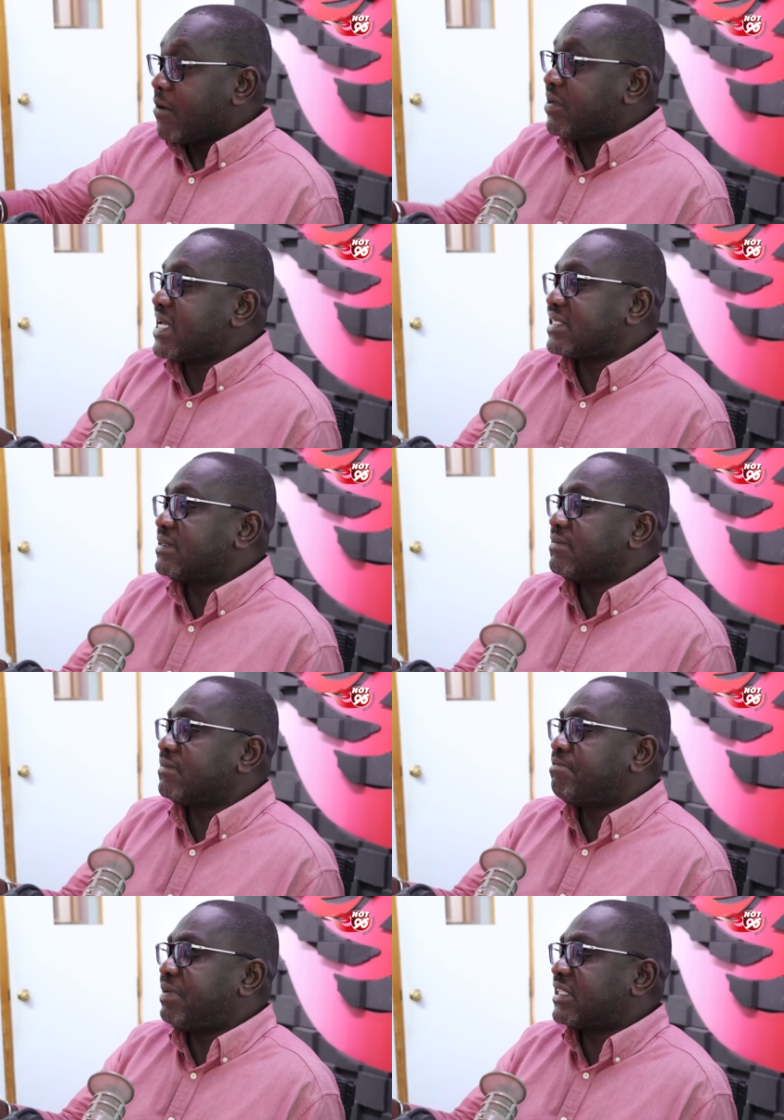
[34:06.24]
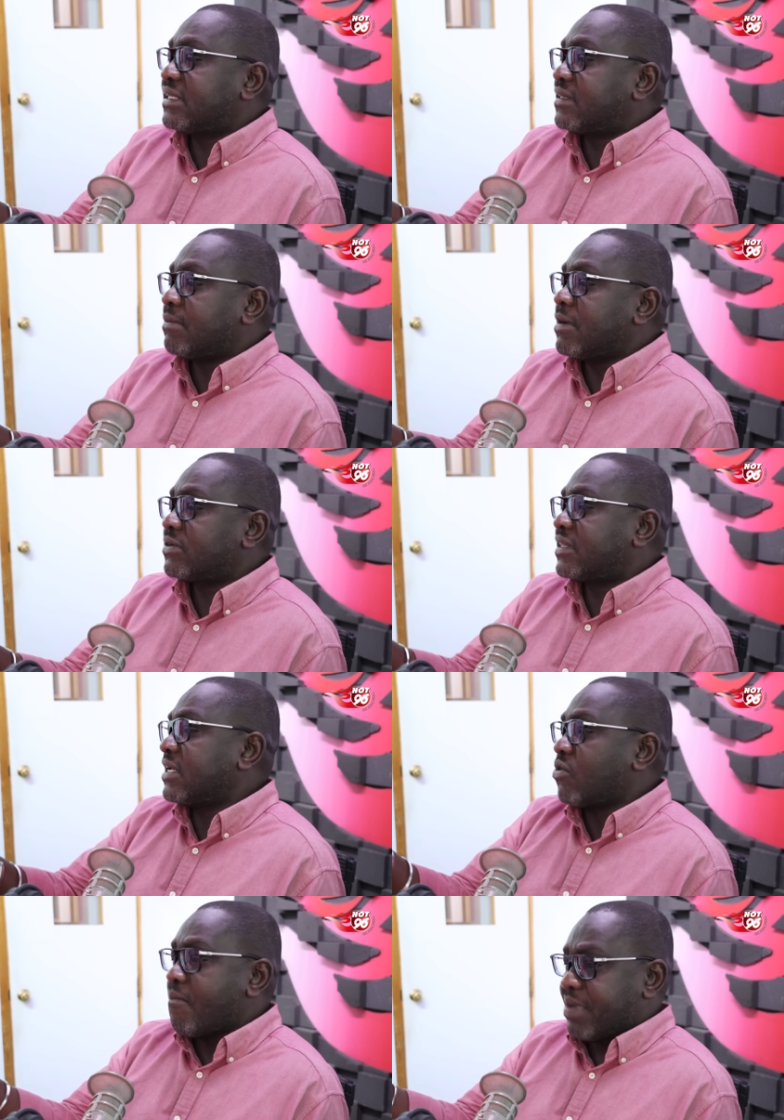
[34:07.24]
we just picked about
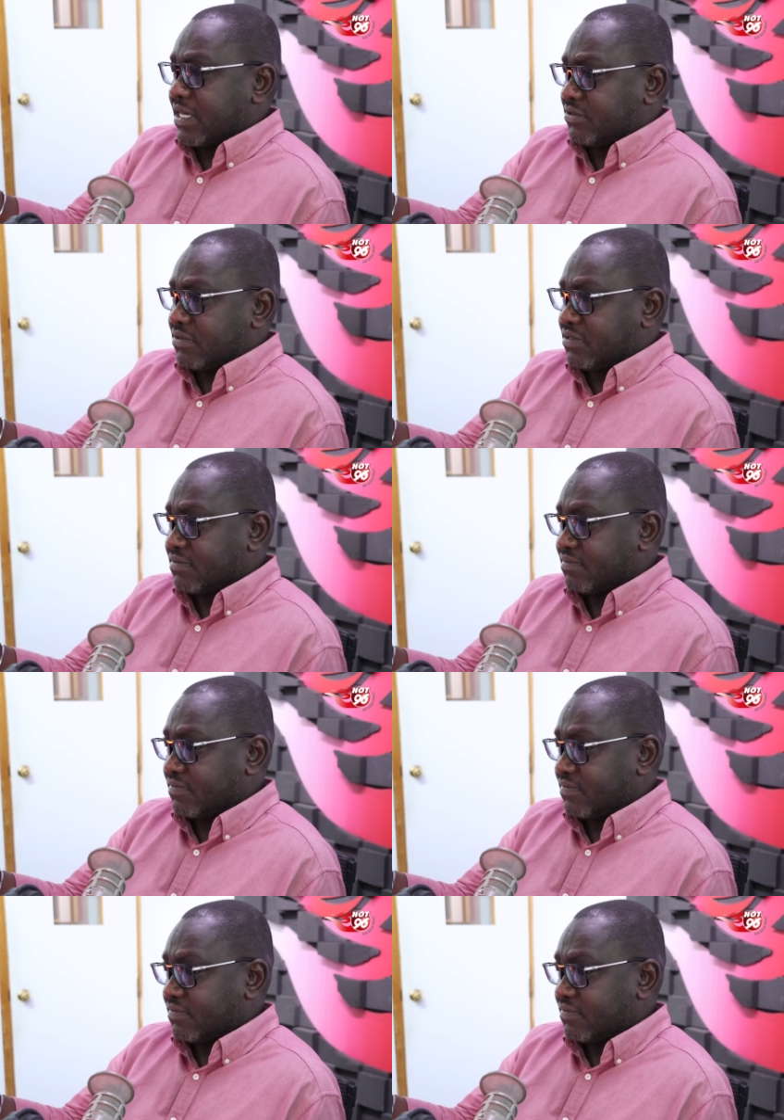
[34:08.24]
three comparisons.